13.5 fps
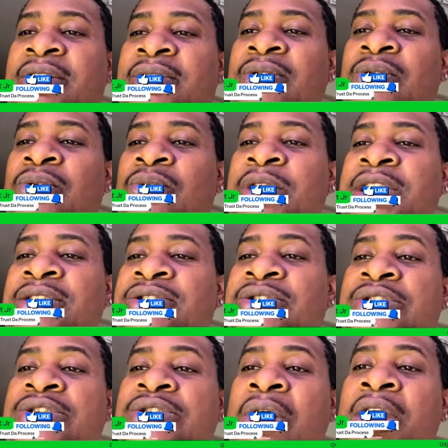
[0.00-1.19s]
When to
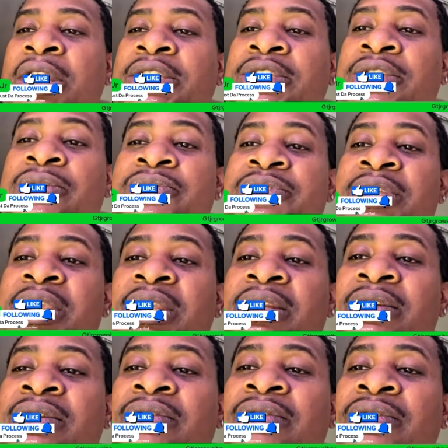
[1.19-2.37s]
start
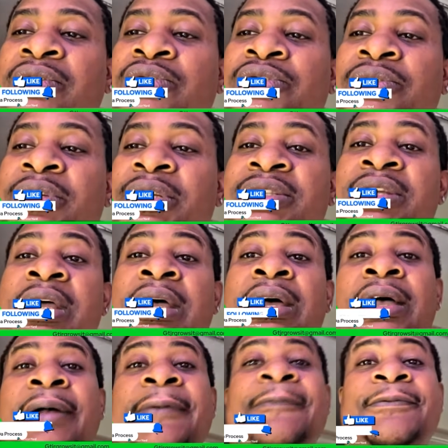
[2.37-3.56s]
using nutrients.
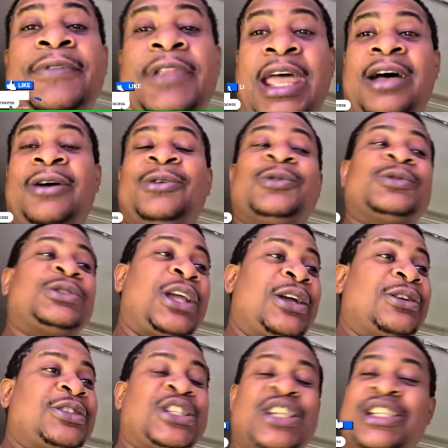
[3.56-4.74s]
Now, they're
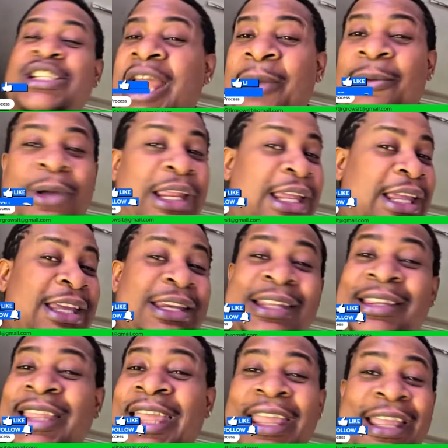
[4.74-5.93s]
just like with
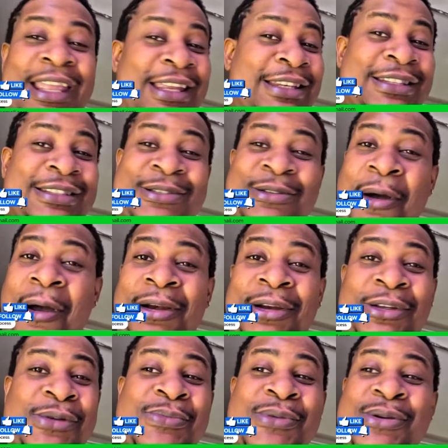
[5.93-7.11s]
anything in this garden
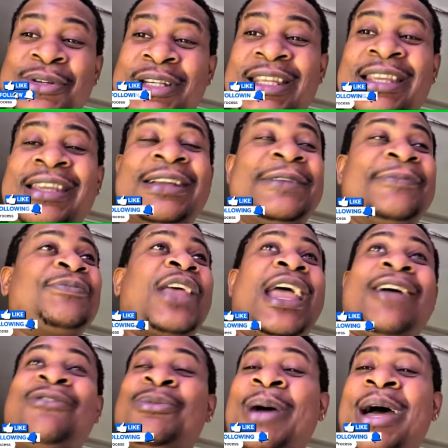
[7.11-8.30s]
community,
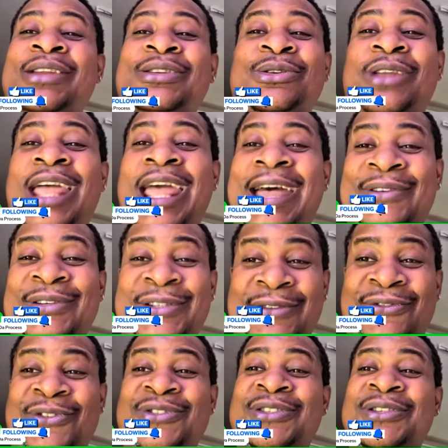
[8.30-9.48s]
everybody's going to have a
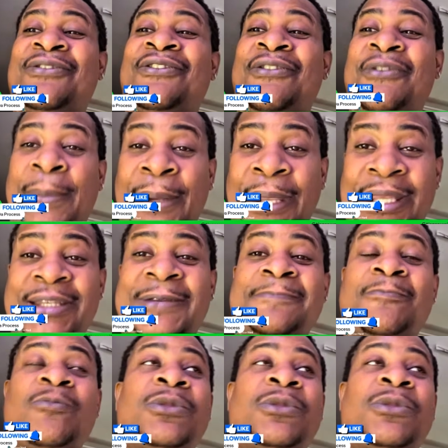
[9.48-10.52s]
difference of opinion.